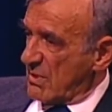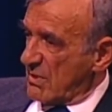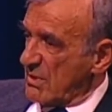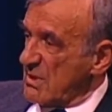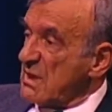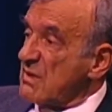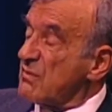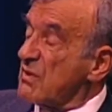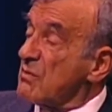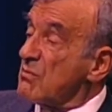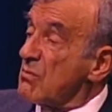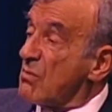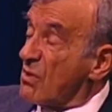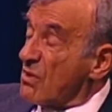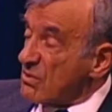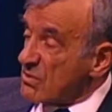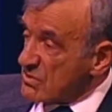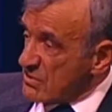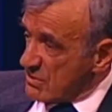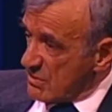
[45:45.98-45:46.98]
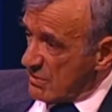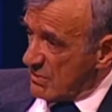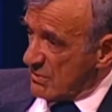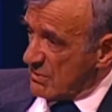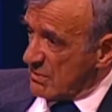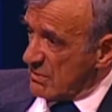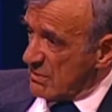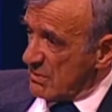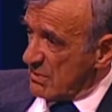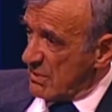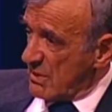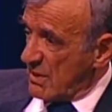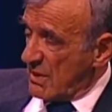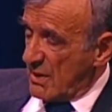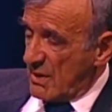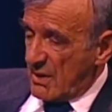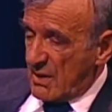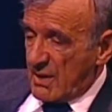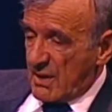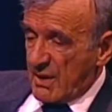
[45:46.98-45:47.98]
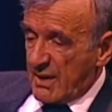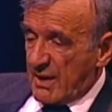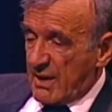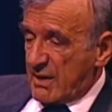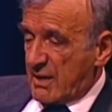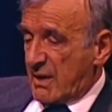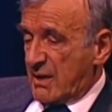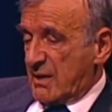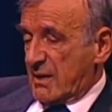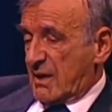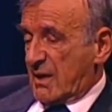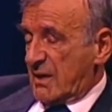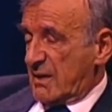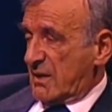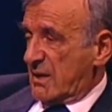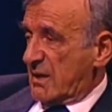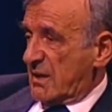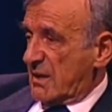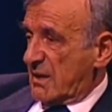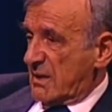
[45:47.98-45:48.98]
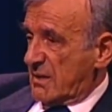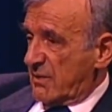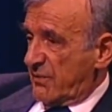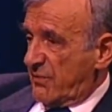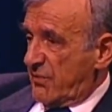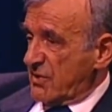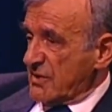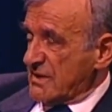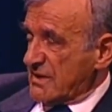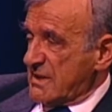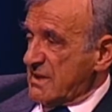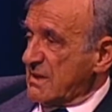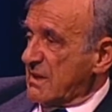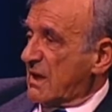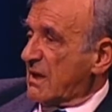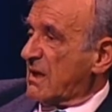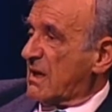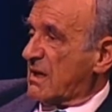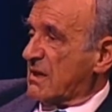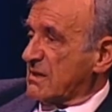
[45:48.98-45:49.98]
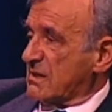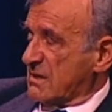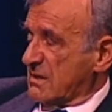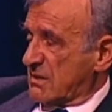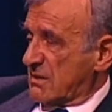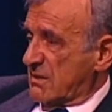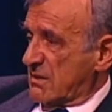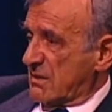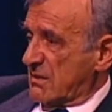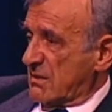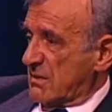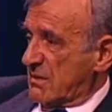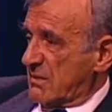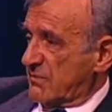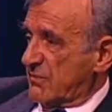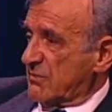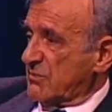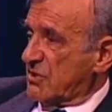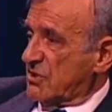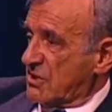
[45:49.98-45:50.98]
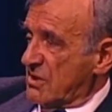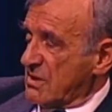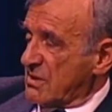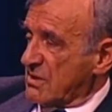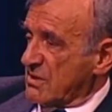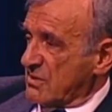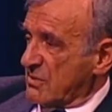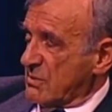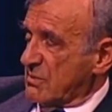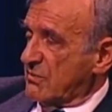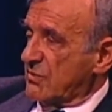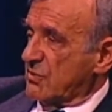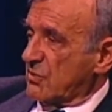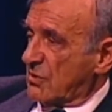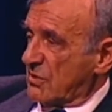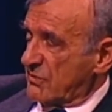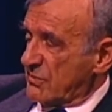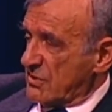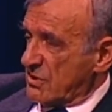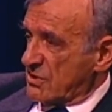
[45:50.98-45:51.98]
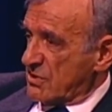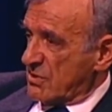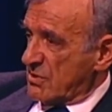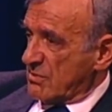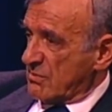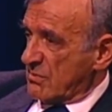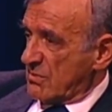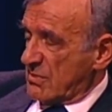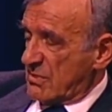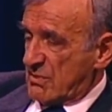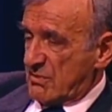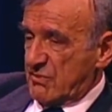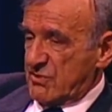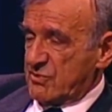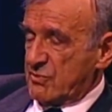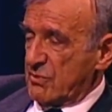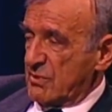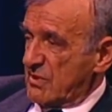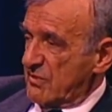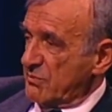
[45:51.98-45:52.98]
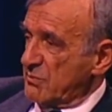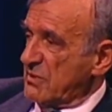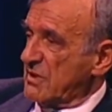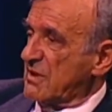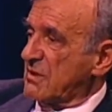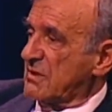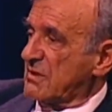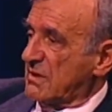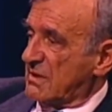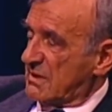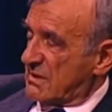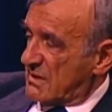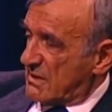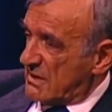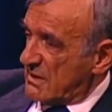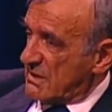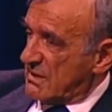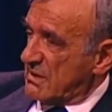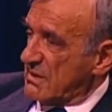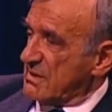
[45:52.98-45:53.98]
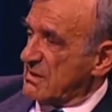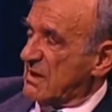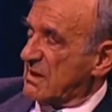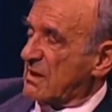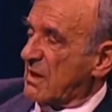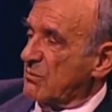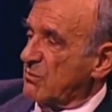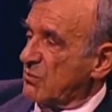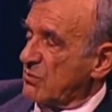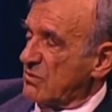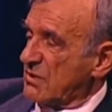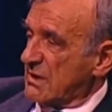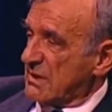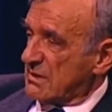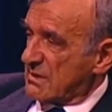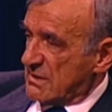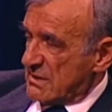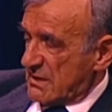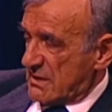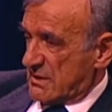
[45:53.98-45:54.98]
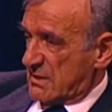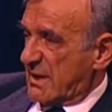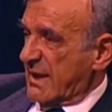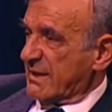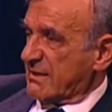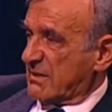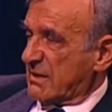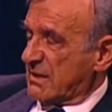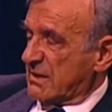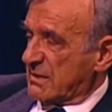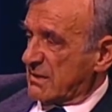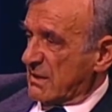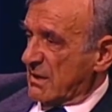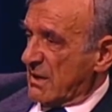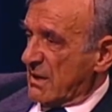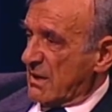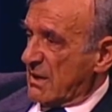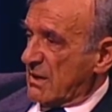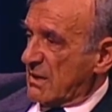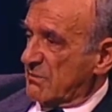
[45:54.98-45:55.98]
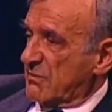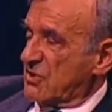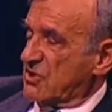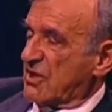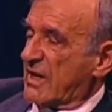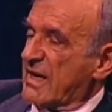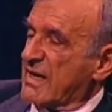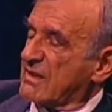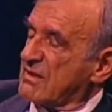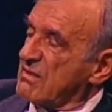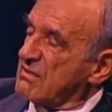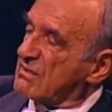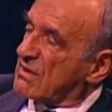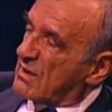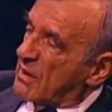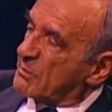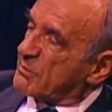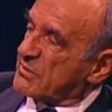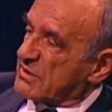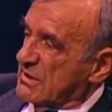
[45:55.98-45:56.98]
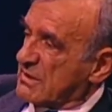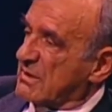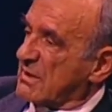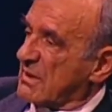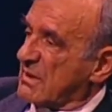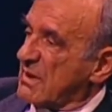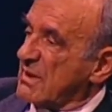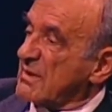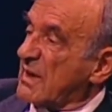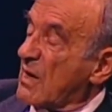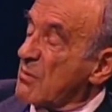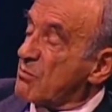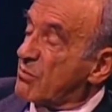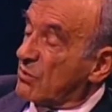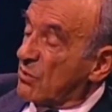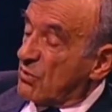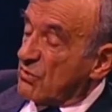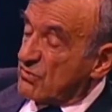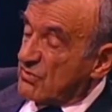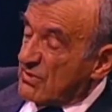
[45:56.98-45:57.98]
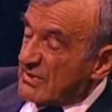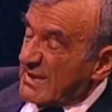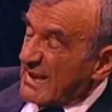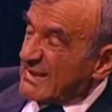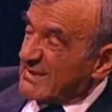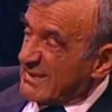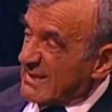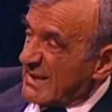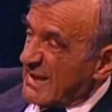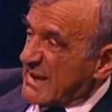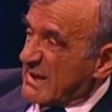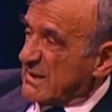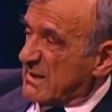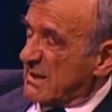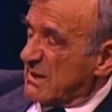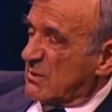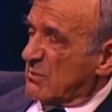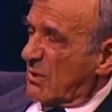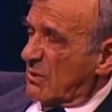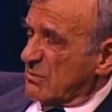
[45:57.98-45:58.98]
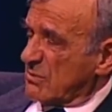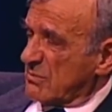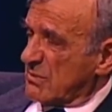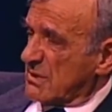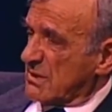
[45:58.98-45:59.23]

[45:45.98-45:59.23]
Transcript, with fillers: Even more so. I, I, I, the first thing I asked from the children's home, for the orphanage home, was to give me the, the treatise, the Talmudic tractate, which I had interrupted. And I brought that tractate to Auschwitz.